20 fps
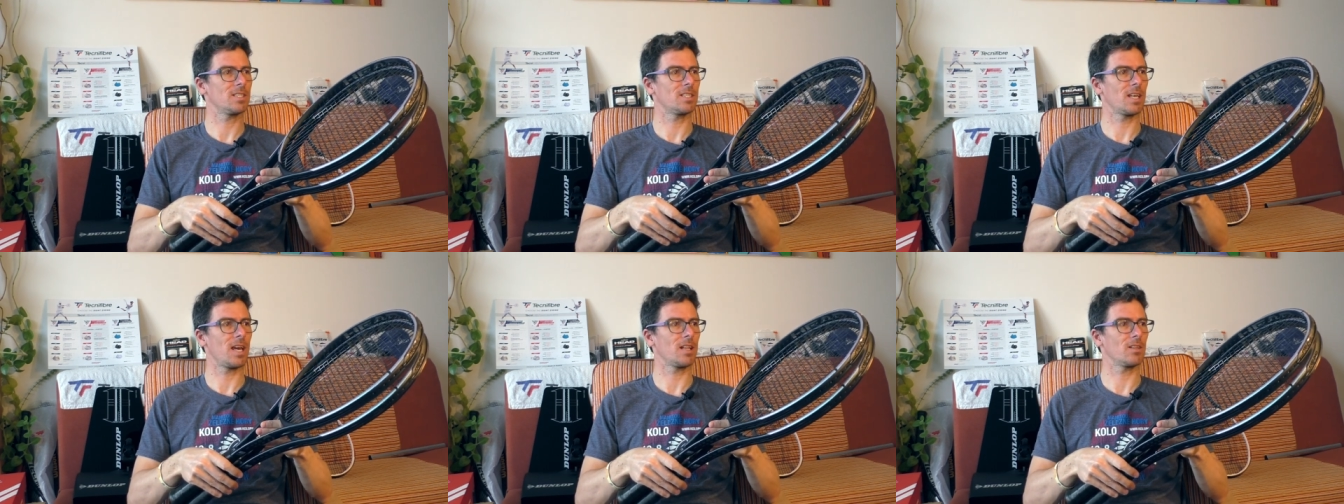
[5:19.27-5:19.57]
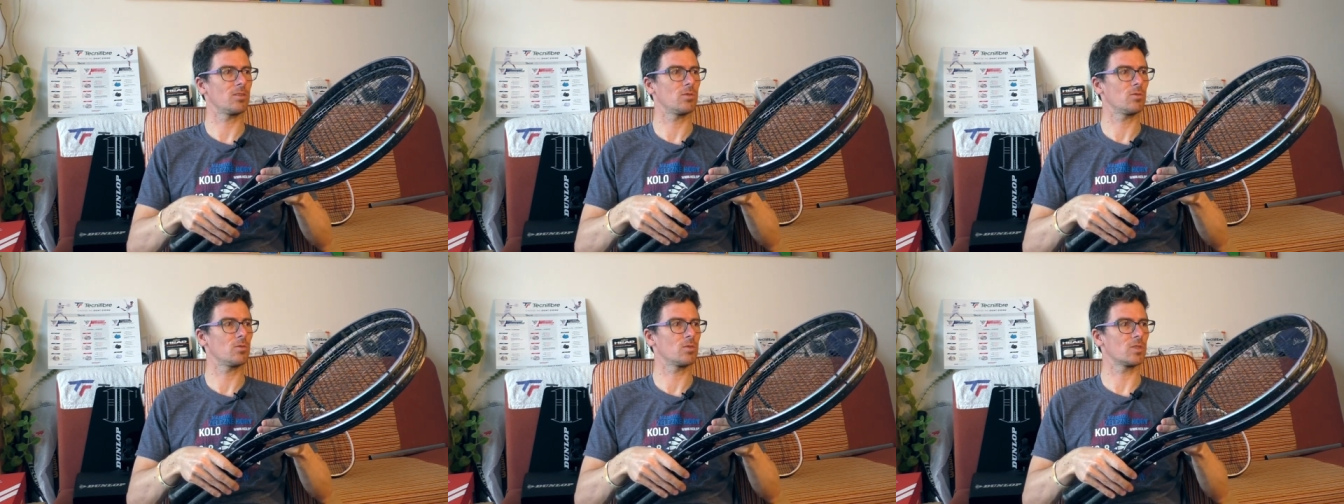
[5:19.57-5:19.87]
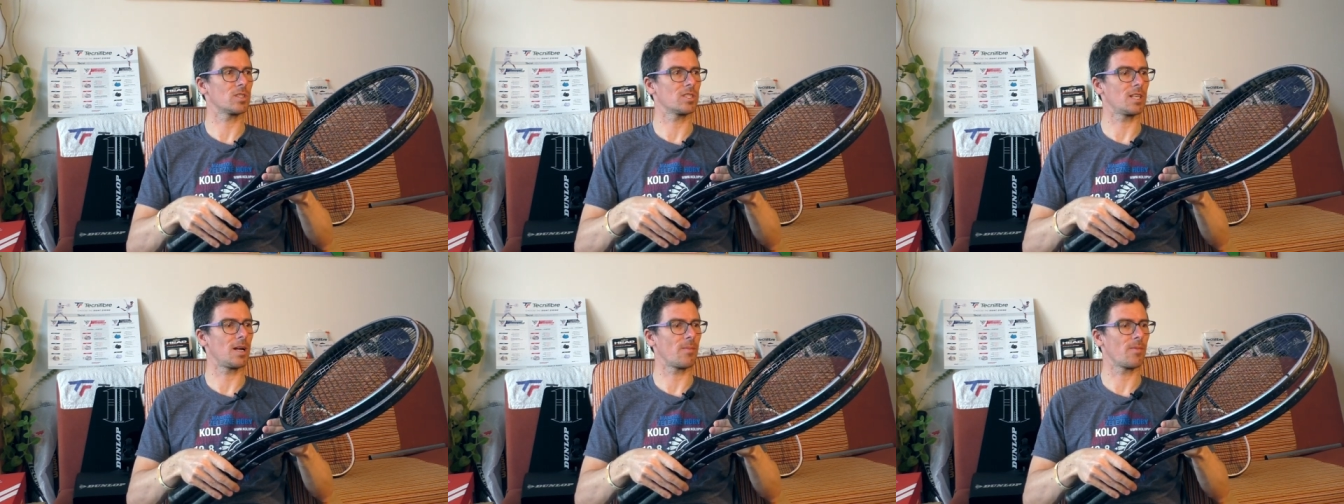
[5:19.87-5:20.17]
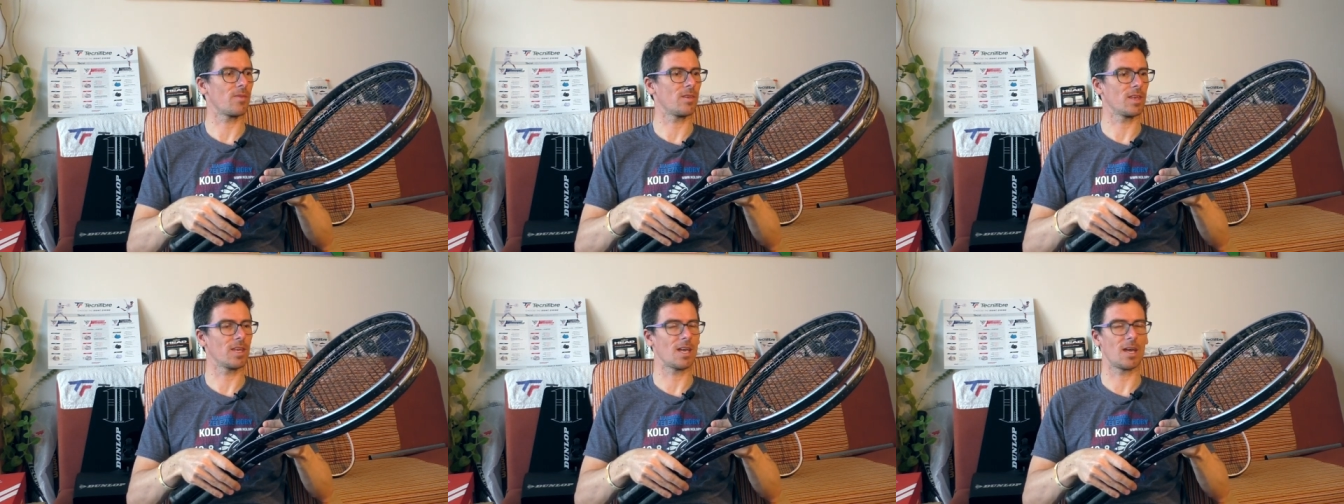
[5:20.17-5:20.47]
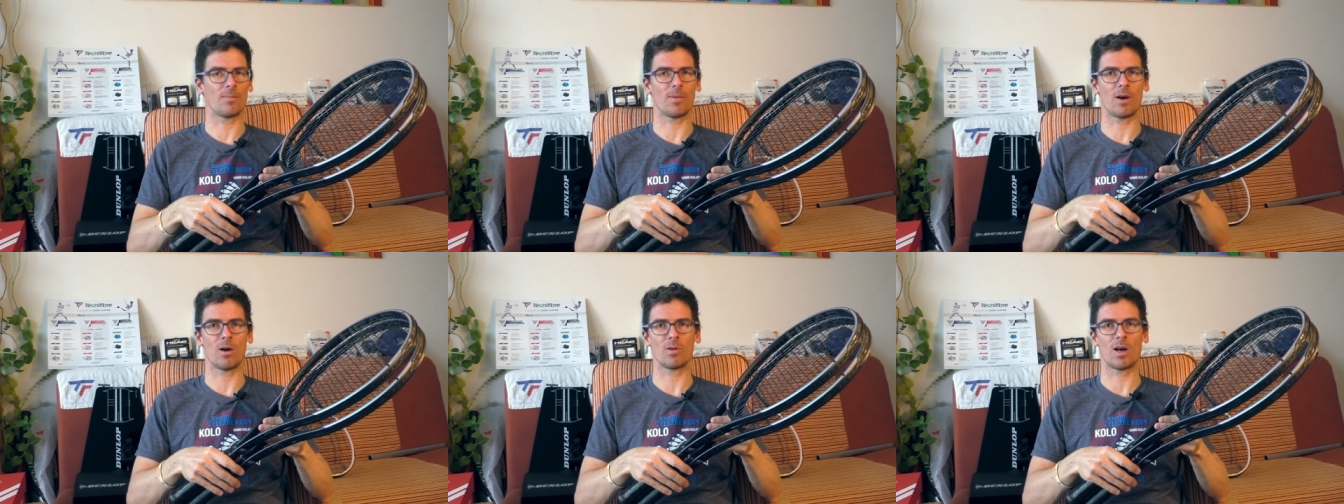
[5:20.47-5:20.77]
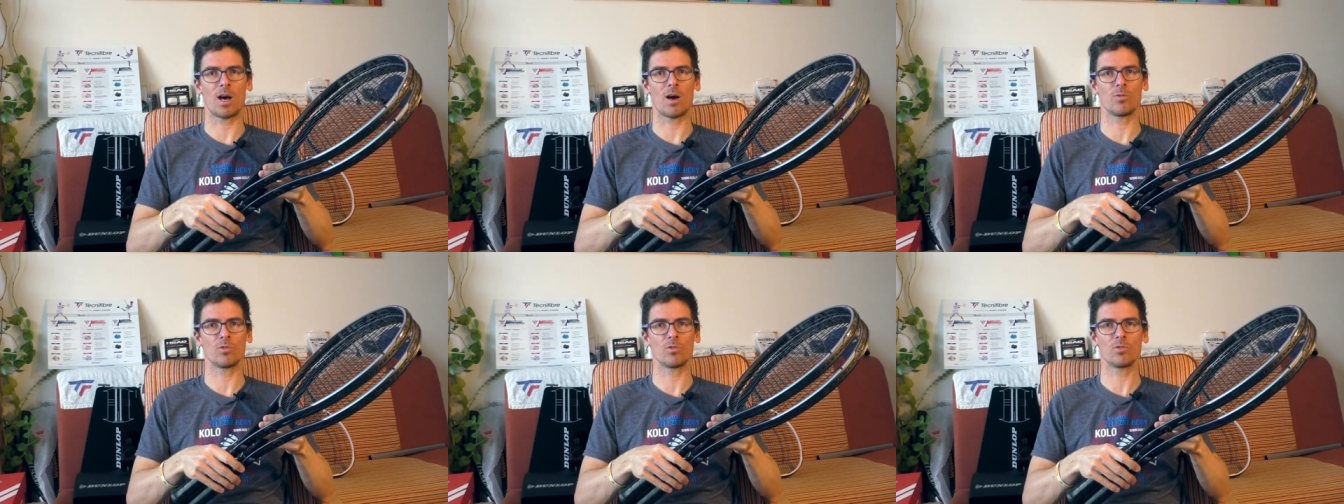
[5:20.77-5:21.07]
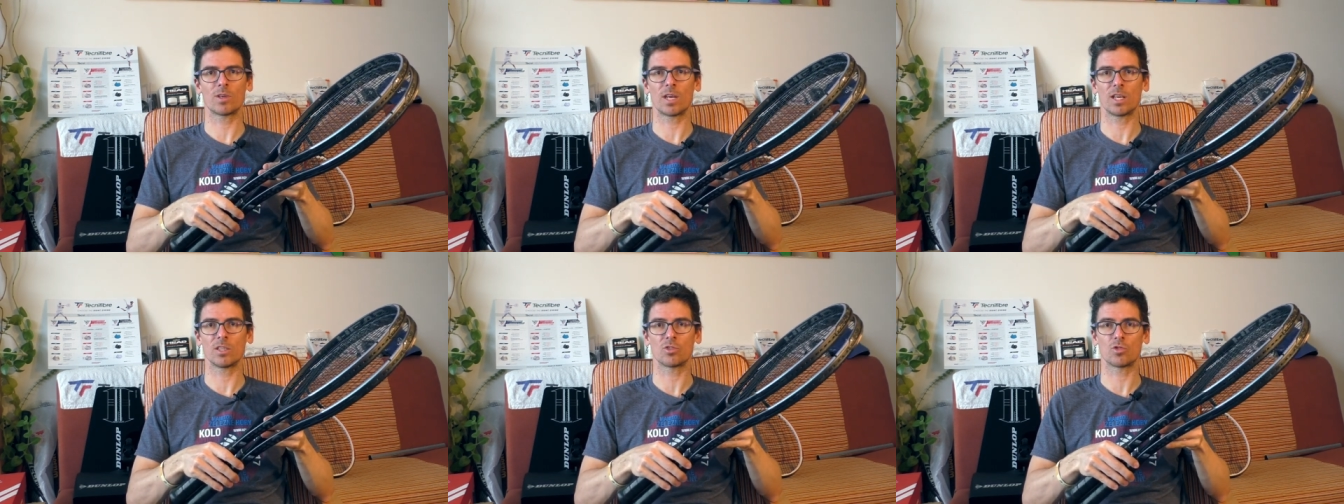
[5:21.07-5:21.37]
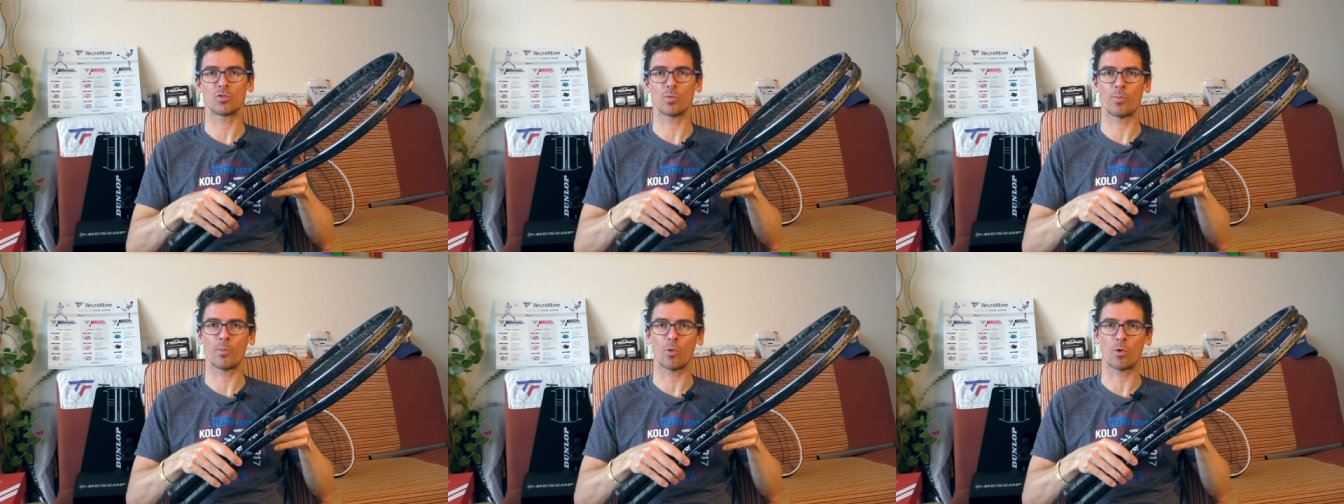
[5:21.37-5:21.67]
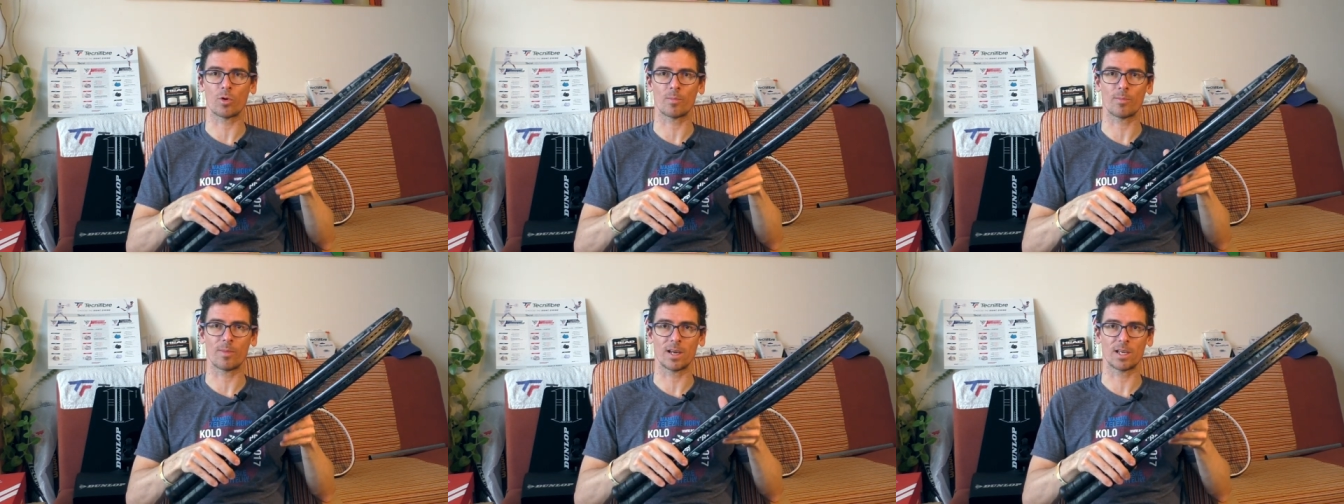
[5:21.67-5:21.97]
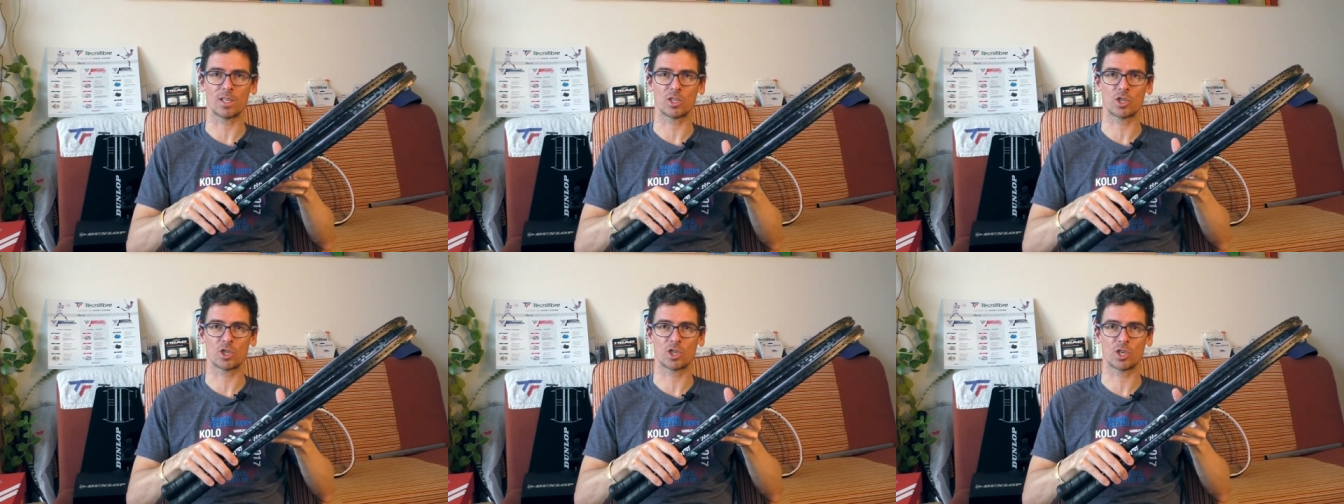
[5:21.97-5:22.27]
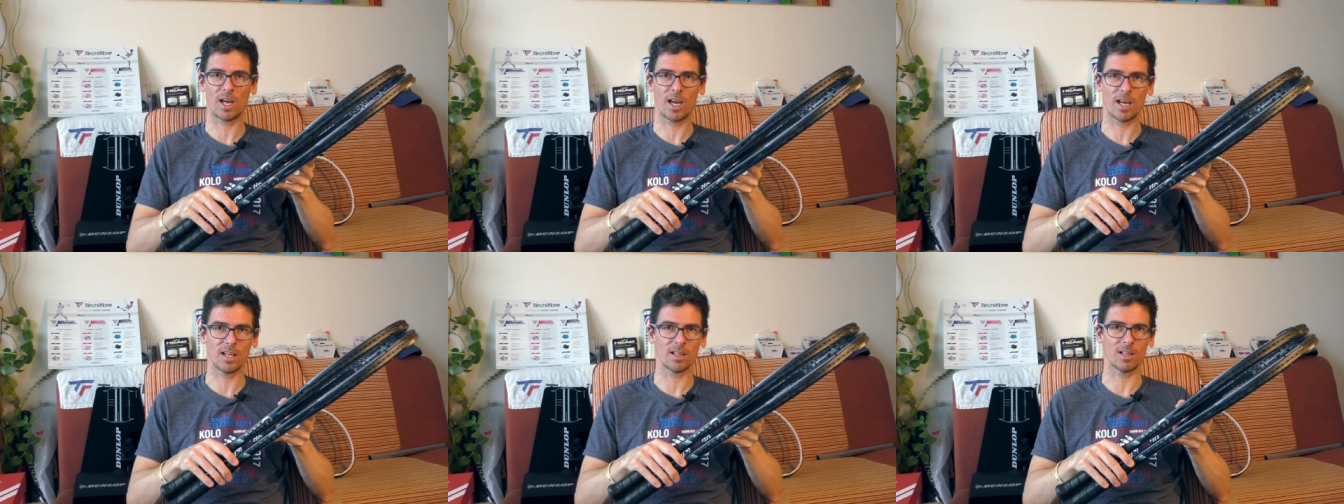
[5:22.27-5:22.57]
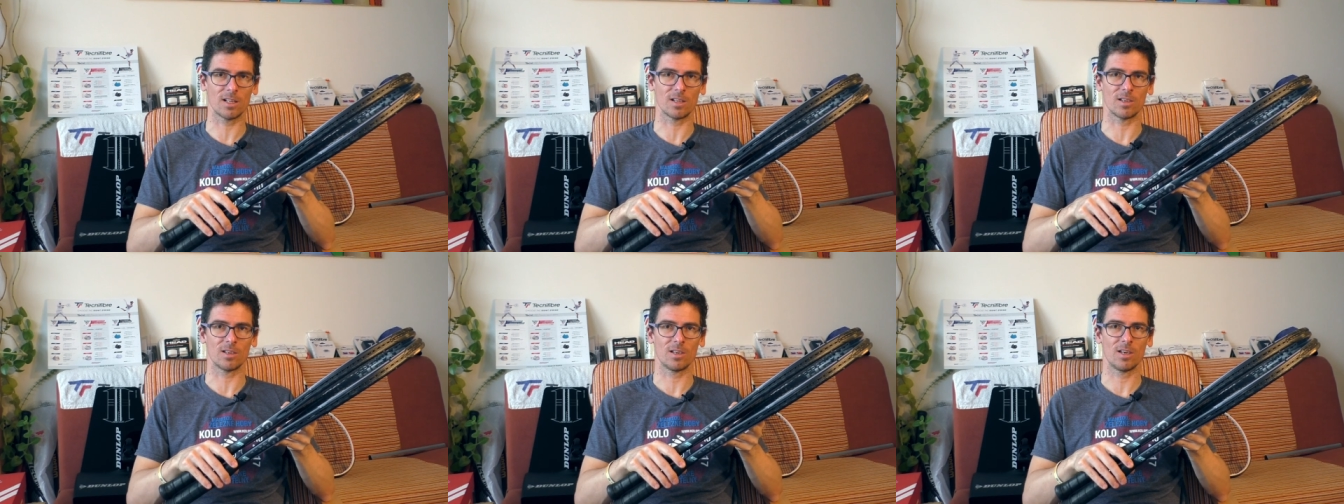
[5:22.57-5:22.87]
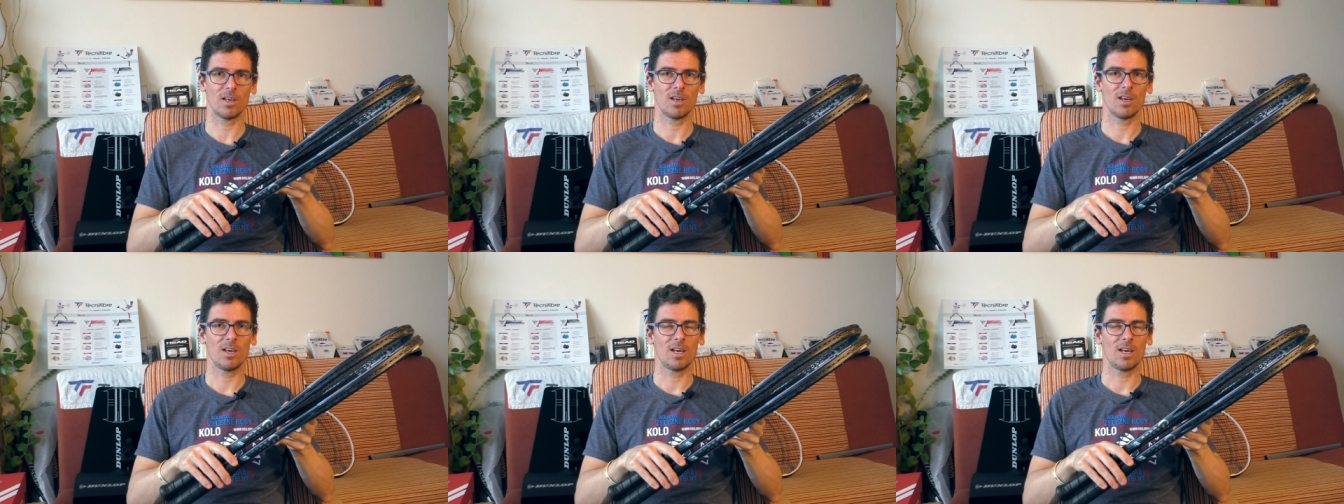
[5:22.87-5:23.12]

tell you something about how you can support my channel.